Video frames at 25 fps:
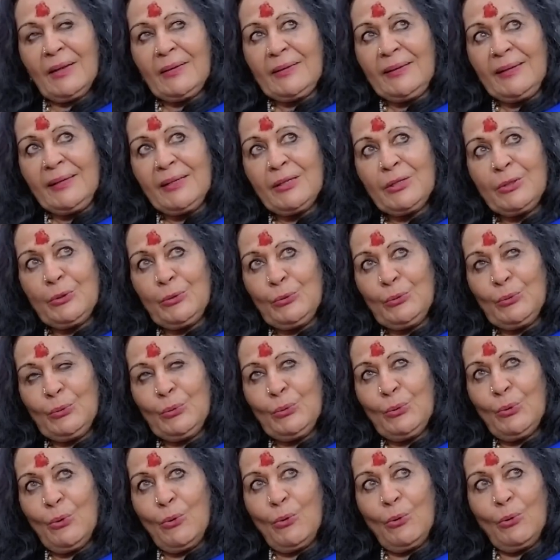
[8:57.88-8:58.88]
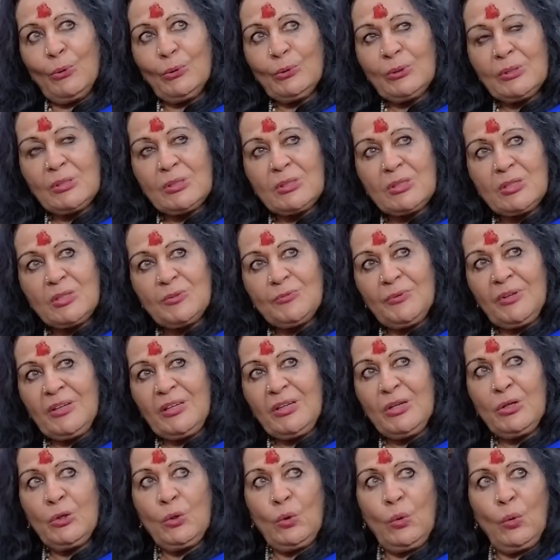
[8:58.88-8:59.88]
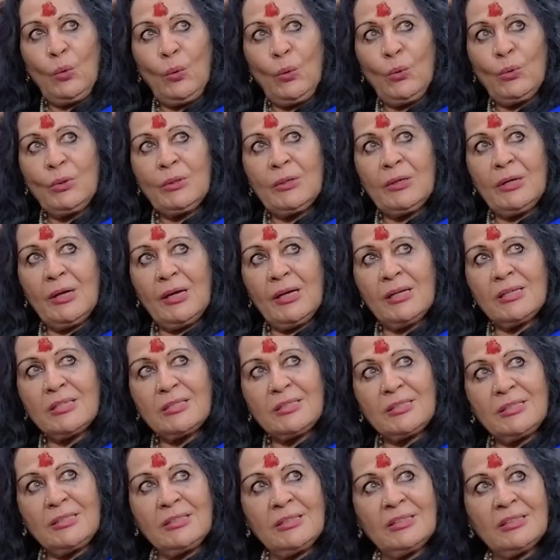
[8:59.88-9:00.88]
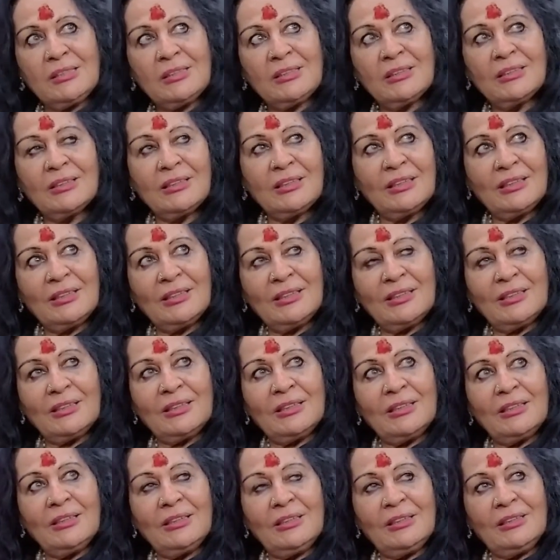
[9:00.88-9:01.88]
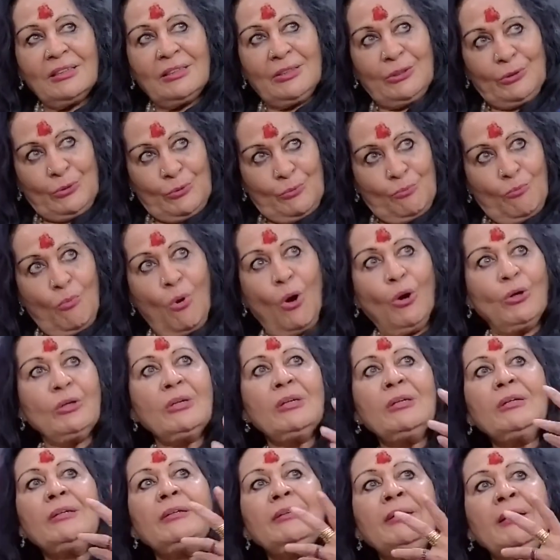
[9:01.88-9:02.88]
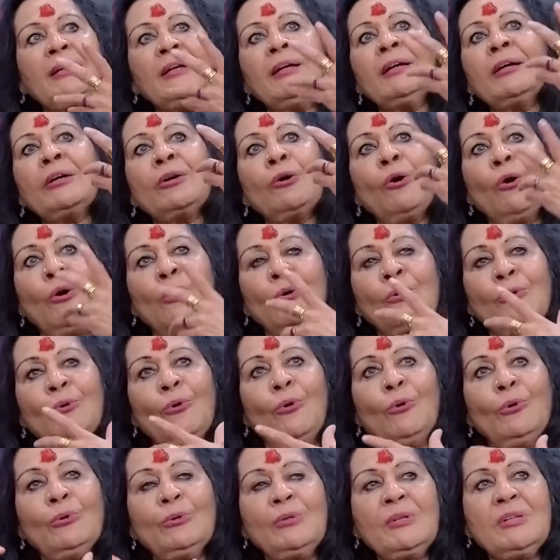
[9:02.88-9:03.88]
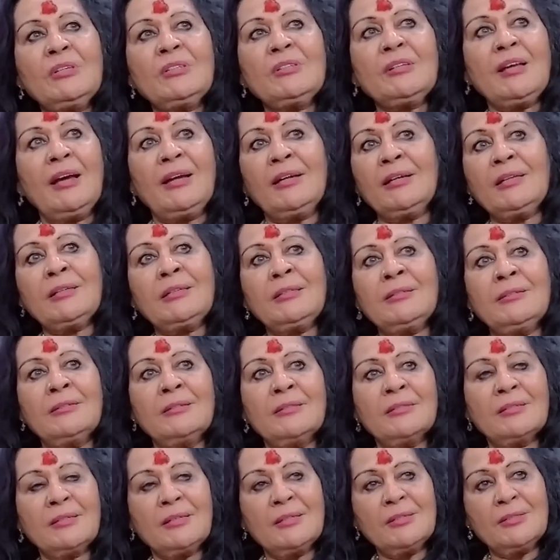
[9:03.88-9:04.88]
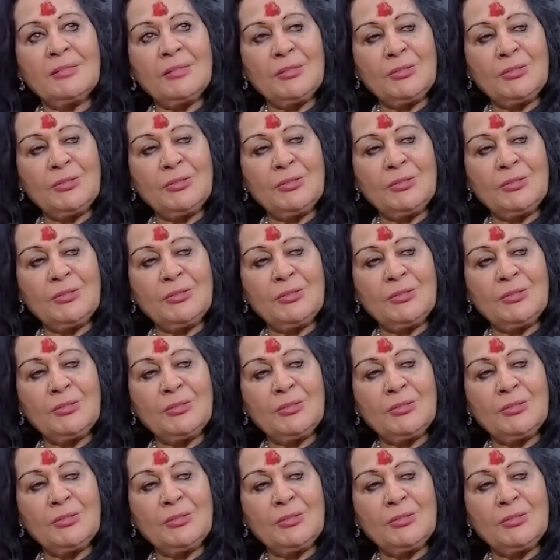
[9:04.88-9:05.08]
think, all this is very good as a, modern take on all these characters and